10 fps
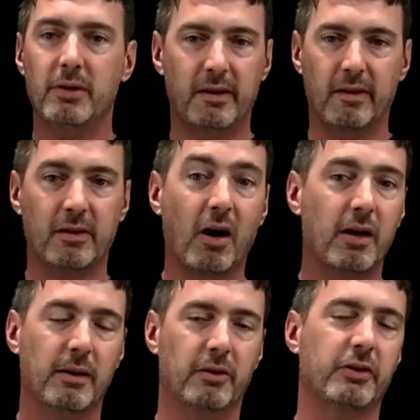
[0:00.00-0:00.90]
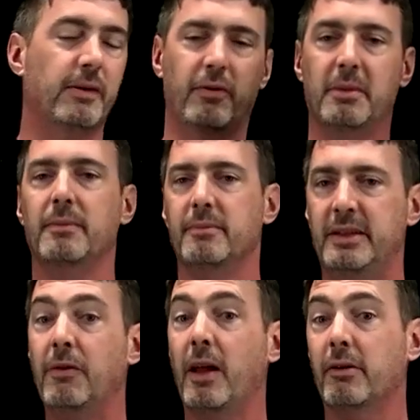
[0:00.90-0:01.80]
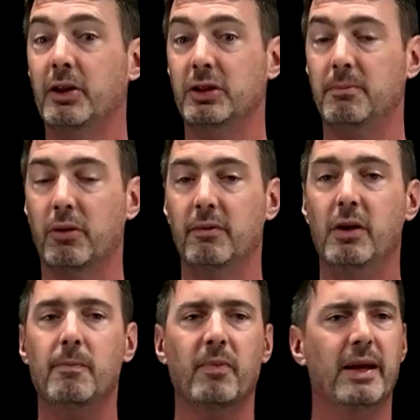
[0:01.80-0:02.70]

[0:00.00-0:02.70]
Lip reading: It's not, or sorry, from a deflagration point of view.